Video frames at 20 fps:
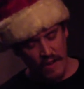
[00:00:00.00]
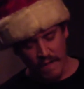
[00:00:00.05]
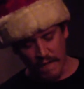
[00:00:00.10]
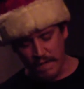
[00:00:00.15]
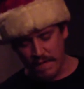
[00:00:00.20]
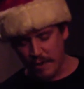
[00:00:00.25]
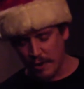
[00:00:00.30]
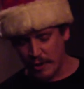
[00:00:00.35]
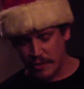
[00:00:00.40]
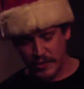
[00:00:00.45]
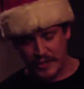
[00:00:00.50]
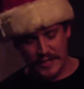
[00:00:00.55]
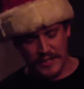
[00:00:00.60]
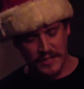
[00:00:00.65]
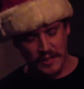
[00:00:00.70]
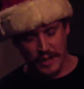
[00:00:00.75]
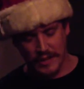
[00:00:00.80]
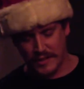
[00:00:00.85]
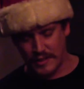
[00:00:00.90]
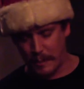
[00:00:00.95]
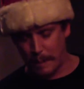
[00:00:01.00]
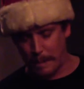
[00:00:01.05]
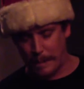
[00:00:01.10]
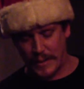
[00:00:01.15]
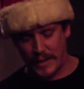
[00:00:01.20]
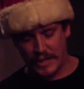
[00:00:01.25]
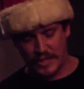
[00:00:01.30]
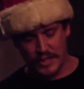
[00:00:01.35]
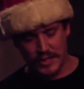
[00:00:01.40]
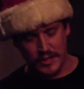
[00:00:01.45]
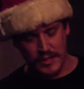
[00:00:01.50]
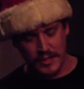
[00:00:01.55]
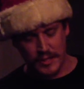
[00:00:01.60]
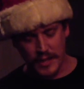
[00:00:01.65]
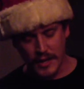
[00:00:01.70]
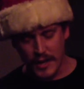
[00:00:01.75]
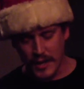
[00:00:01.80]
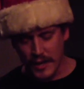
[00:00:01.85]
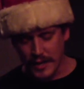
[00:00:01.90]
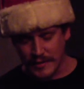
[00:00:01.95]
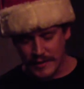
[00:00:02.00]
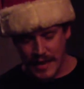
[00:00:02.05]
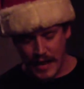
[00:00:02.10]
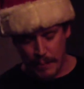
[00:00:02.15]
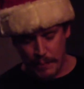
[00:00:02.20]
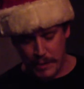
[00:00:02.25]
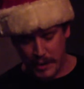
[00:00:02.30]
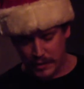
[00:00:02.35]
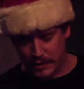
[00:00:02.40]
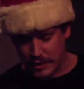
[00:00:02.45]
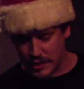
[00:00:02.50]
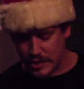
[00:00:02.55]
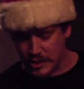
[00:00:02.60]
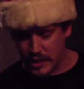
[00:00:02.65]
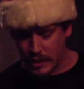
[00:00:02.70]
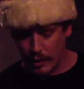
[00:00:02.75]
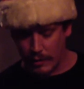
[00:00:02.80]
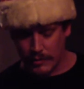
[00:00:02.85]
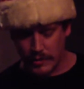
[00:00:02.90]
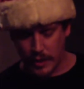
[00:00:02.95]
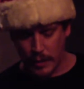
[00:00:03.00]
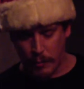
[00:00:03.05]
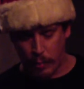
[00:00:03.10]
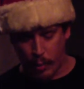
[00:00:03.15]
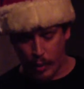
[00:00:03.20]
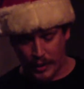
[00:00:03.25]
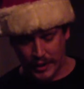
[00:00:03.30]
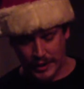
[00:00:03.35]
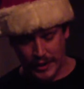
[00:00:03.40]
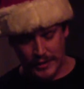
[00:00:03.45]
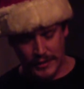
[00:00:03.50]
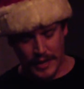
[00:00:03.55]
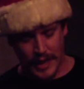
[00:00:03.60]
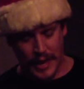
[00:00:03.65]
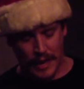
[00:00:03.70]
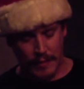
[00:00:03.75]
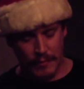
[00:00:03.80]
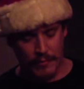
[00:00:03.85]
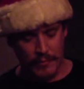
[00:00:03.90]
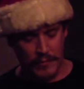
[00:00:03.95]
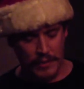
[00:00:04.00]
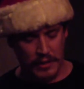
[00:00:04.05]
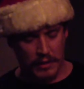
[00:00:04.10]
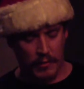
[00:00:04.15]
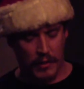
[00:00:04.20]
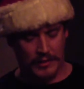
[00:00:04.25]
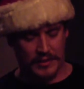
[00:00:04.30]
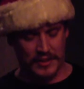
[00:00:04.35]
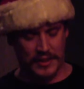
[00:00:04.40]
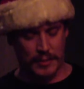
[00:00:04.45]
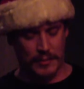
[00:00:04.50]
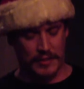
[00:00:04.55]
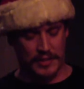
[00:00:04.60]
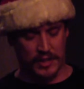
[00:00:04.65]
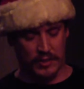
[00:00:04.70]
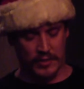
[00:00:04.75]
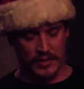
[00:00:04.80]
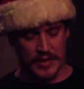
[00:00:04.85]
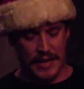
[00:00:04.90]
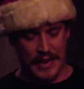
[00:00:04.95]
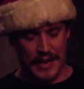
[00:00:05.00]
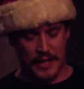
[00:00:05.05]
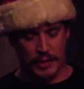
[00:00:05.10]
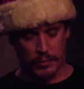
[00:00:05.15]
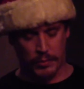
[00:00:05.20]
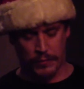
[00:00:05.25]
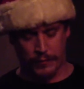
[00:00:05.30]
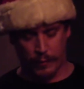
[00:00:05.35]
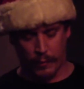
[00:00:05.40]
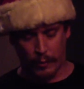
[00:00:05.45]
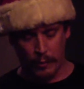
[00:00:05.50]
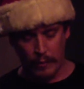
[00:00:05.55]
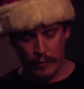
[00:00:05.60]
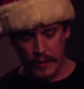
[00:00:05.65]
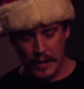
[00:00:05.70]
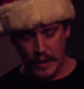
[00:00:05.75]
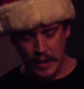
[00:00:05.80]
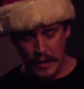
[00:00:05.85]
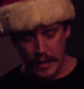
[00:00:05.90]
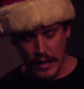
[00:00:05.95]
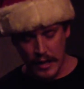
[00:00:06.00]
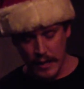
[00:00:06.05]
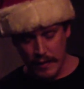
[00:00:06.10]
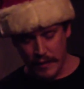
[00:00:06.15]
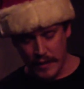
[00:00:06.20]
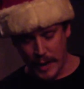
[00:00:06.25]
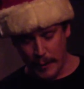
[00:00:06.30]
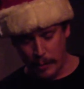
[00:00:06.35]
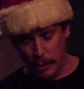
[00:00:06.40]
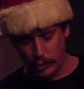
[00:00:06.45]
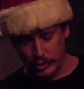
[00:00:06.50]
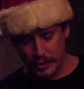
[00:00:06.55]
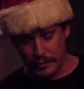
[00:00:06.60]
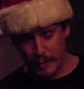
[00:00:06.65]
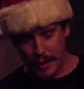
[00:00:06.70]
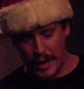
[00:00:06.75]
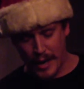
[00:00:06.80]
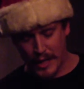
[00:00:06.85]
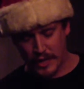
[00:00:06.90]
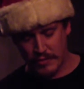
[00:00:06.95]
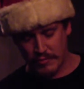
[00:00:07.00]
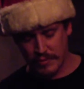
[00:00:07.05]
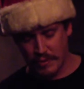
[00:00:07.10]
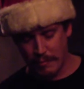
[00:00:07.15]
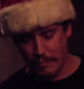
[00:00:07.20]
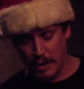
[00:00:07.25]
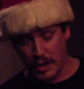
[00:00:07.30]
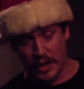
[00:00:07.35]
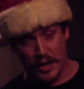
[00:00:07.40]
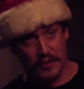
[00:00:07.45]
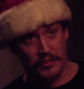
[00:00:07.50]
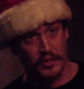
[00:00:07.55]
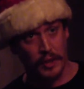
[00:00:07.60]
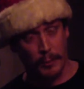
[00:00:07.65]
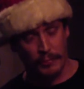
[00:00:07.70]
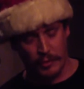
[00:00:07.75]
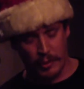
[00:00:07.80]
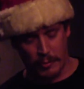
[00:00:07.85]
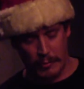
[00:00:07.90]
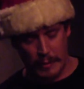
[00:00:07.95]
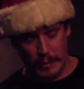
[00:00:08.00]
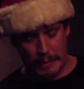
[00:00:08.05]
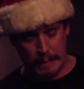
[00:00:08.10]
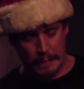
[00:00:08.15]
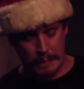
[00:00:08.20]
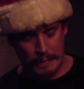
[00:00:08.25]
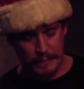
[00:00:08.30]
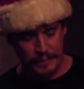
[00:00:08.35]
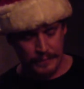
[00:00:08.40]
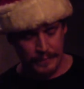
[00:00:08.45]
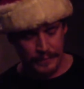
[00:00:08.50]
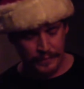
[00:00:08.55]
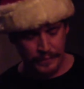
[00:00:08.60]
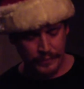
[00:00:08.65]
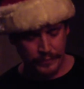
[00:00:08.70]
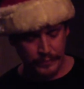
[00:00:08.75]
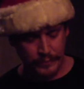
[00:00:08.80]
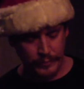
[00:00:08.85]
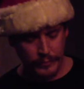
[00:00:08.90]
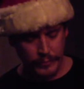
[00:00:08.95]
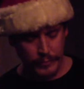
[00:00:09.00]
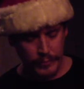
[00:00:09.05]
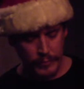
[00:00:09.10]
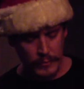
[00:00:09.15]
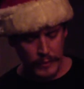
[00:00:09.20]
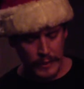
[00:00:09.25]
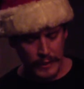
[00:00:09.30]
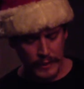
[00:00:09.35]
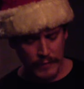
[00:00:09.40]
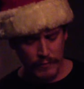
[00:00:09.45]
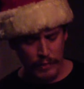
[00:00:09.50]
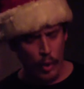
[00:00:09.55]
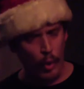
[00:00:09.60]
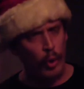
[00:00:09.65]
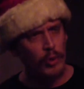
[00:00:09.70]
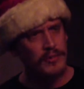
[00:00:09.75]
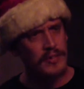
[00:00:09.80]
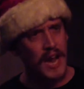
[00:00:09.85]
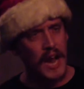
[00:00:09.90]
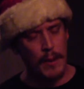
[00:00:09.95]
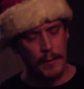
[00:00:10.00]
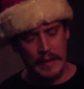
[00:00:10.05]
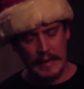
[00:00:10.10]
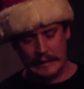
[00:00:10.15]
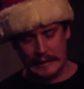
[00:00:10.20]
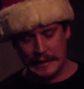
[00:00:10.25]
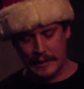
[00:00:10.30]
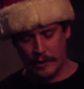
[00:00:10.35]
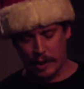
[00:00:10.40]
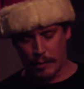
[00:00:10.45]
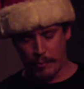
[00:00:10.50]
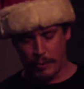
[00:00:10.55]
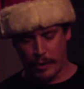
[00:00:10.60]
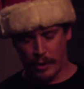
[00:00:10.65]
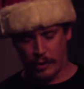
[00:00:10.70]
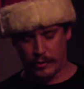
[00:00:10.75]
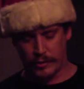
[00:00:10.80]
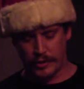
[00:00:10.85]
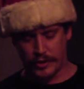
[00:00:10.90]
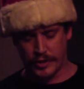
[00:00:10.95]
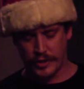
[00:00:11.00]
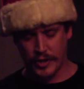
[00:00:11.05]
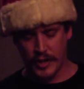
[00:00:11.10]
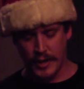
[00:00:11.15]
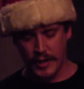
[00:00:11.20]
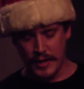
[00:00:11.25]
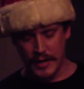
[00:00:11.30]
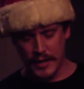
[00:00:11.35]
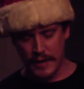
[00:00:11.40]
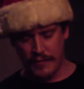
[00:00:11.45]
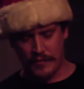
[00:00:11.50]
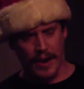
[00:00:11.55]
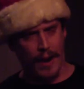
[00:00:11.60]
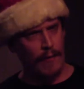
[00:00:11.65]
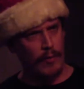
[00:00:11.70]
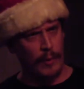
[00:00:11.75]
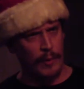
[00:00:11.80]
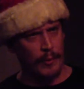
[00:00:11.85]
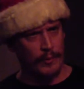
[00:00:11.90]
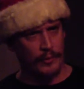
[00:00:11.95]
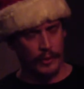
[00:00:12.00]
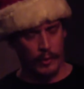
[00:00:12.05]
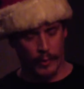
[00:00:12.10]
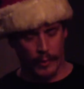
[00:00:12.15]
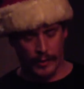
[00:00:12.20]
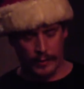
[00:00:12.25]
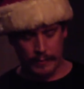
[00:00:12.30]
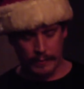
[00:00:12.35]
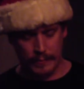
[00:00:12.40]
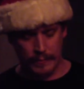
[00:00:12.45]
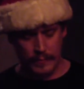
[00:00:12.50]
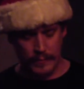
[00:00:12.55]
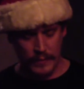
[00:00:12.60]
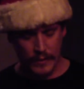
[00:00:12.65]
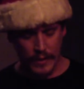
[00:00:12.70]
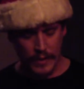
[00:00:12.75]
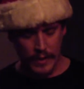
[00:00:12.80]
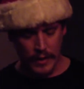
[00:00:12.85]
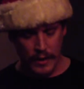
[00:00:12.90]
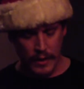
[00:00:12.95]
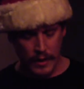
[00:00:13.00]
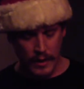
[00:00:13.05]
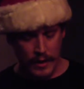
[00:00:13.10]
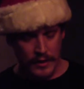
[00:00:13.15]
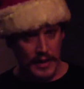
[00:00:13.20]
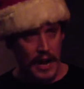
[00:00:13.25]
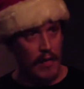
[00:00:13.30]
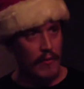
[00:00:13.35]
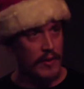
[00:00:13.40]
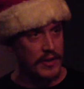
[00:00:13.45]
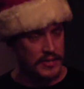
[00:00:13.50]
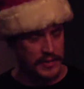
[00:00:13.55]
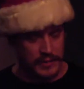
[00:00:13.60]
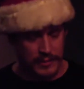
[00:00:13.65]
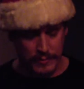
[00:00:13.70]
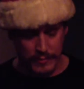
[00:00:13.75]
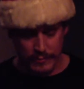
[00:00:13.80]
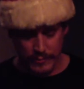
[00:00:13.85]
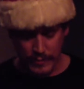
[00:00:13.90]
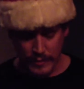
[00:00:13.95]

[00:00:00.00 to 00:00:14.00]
Filthy sons of bitches. Dad picked the shells up one at a time, collecting them until his hands were full. Then he pulled a box from the mud and dumped them in. The whole time he cleaned our perch, he forgot what we were doing. Now listen.